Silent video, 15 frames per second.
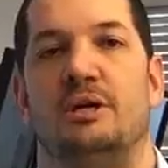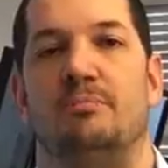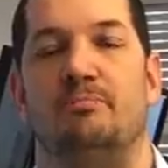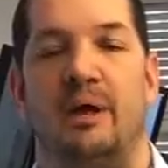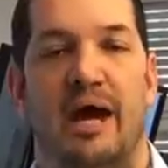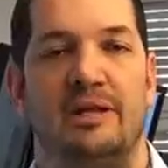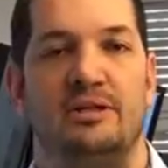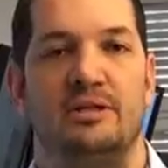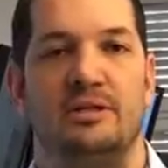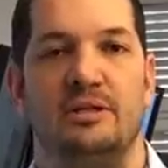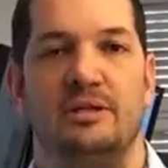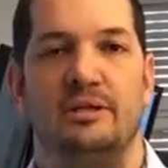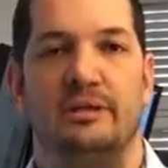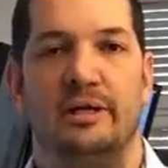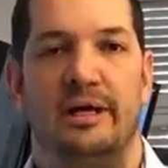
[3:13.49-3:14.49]

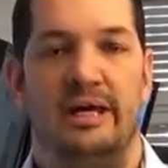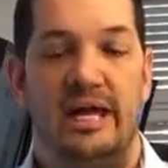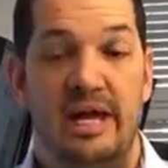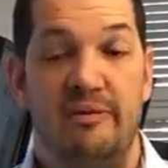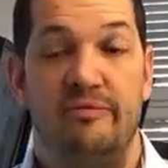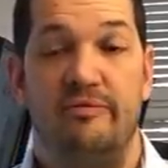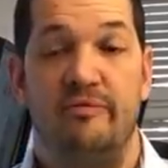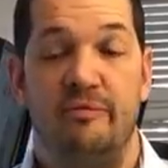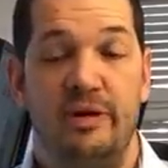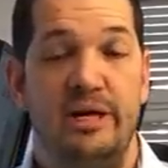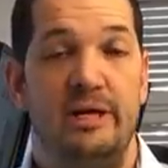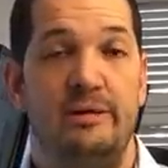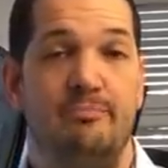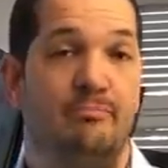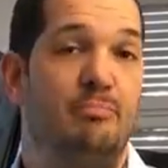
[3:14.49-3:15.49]
pattern. If
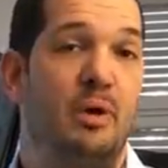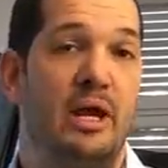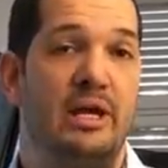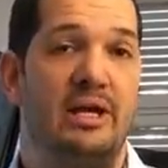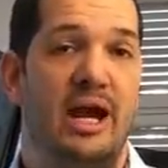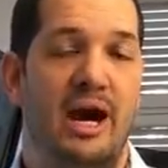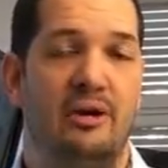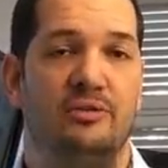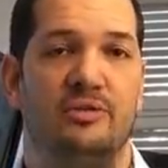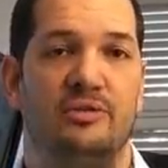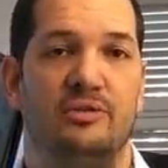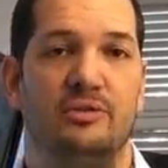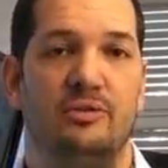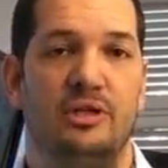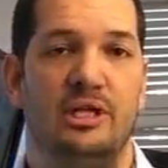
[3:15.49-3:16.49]
we break out
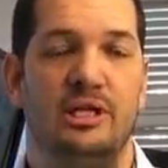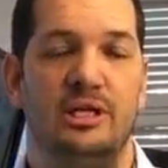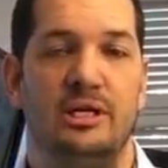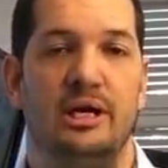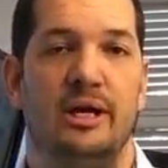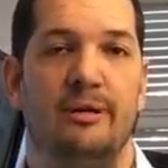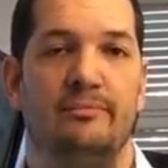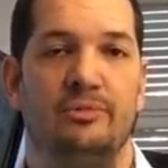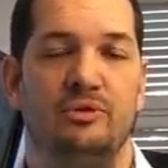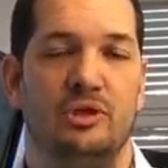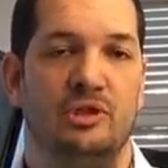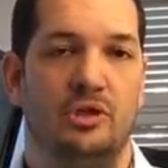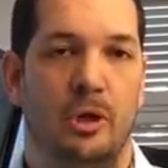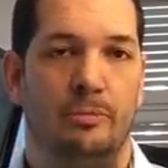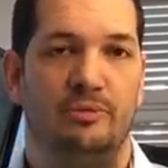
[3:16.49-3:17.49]
to the, um, to the
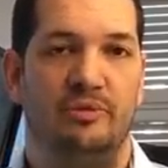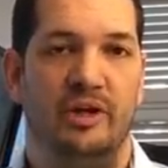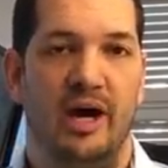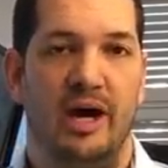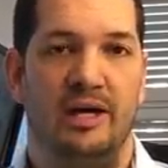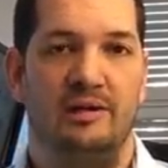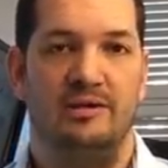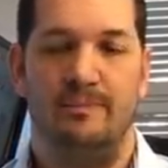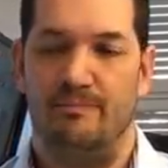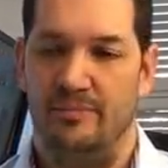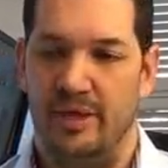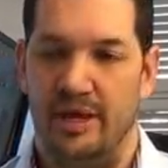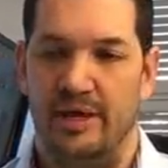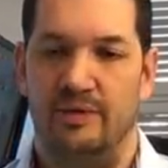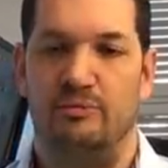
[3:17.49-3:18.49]
top side,
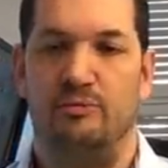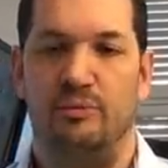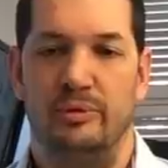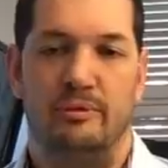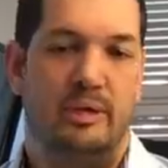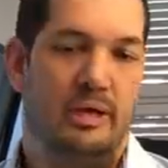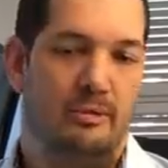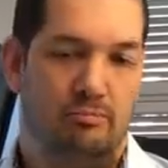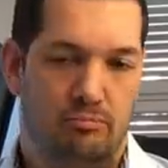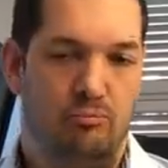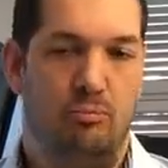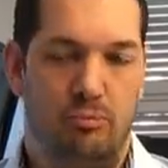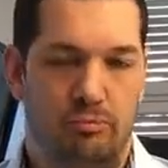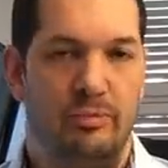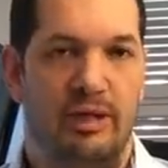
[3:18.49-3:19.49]
it,
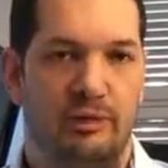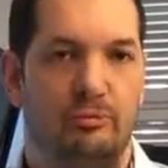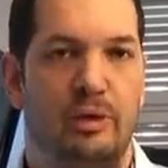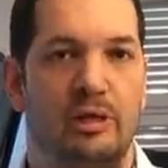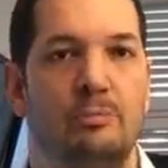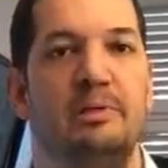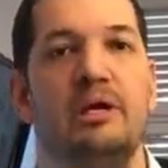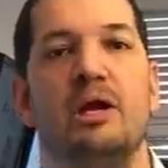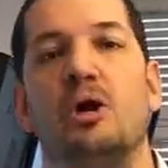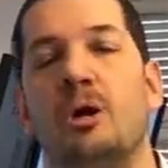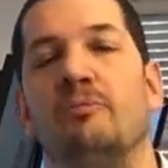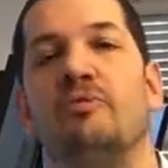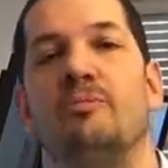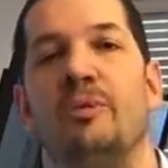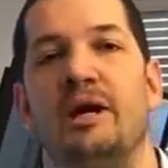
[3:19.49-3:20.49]
it will be a
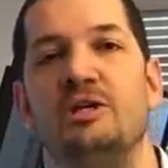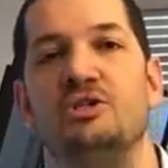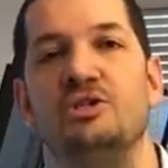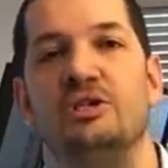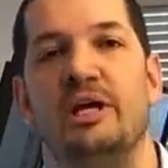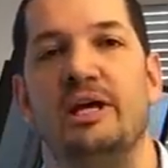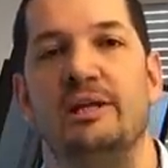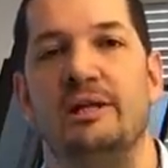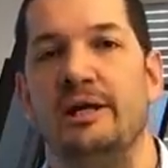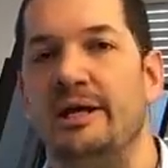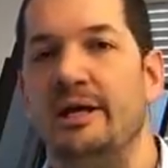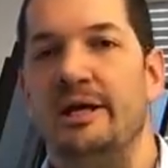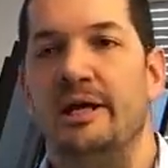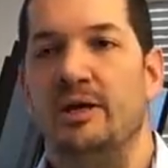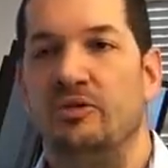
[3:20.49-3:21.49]
confirmation then.
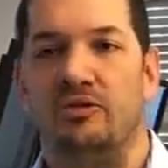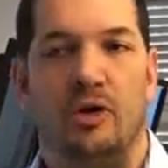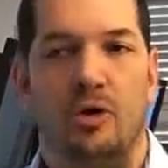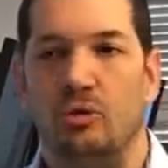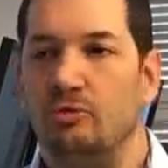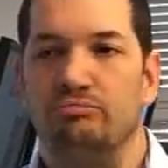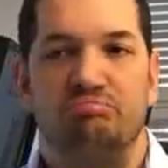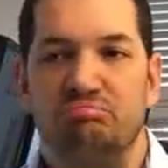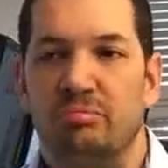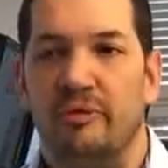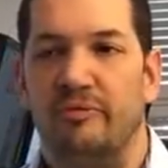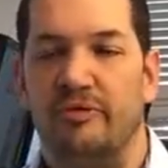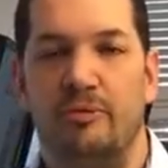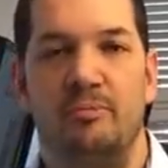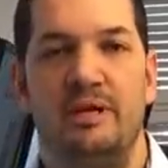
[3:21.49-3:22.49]
So
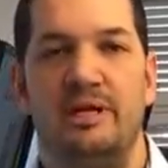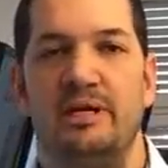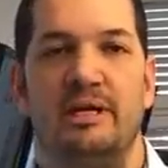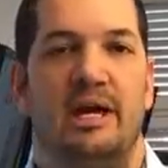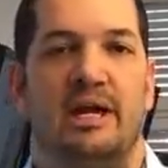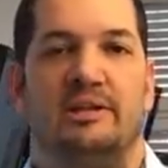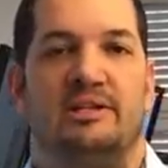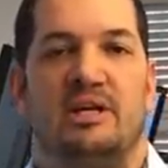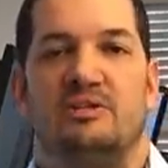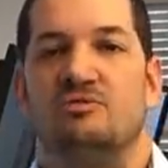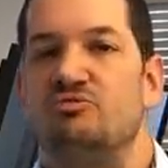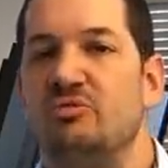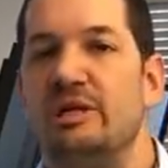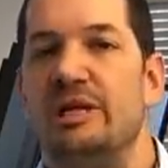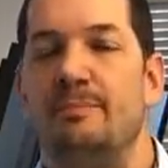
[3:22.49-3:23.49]
for me, it
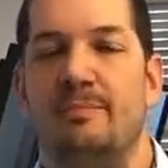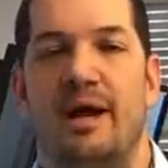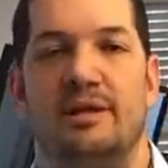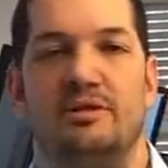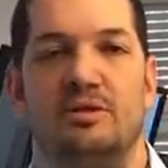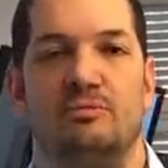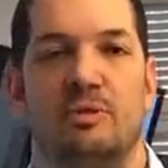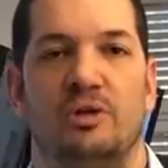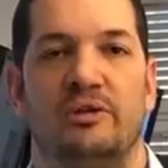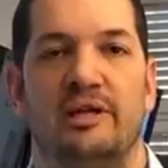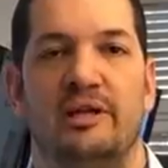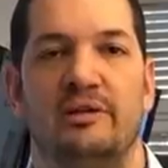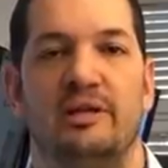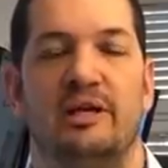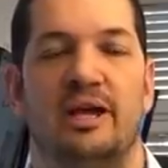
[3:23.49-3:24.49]
doesn't really matter what the
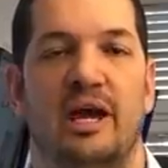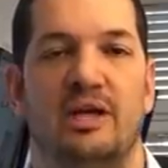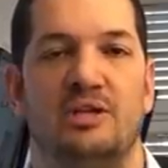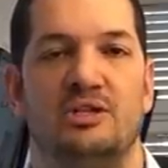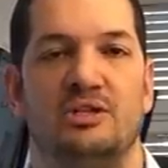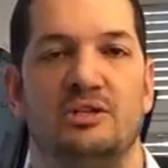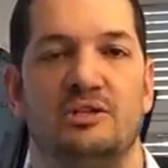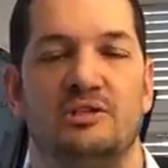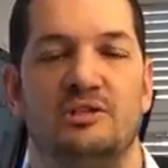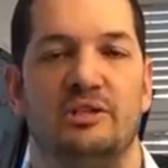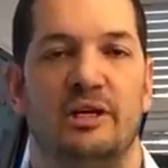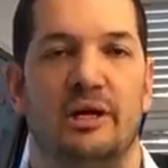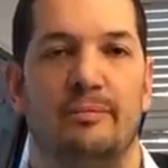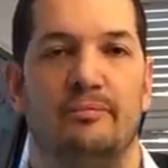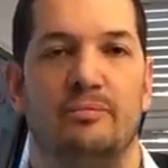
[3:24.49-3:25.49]
indications
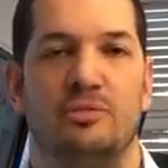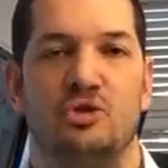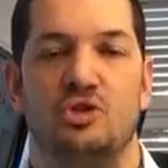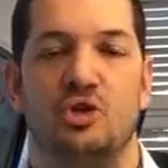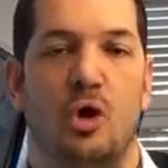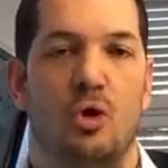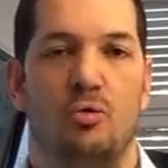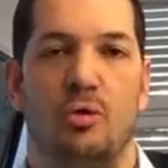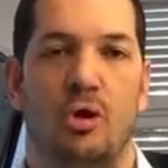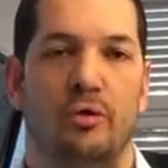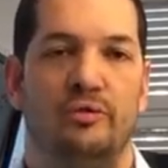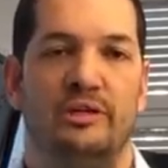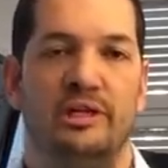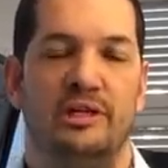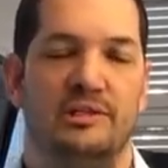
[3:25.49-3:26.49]
um, show
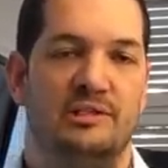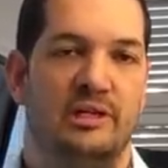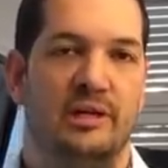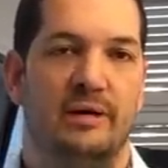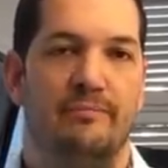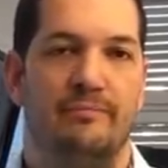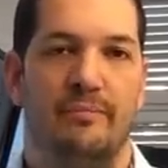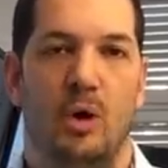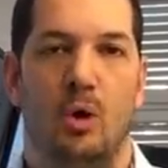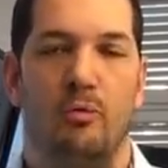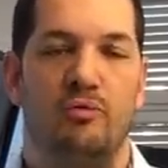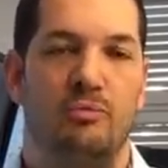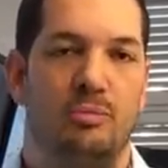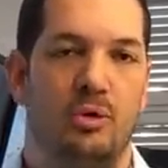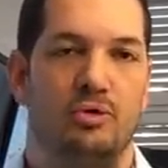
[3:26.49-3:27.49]
on these um,
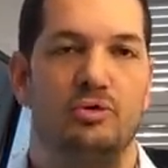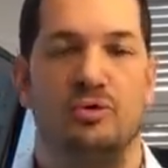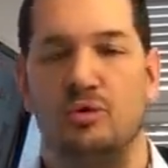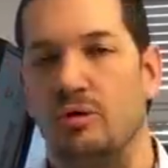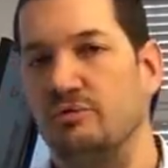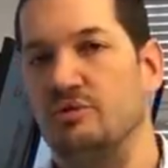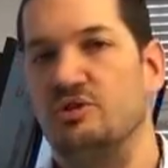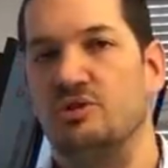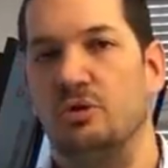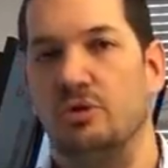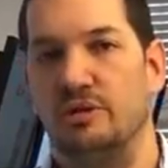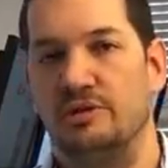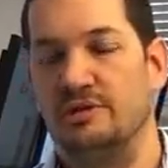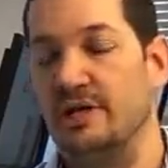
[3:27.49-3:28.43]
overbought or oversold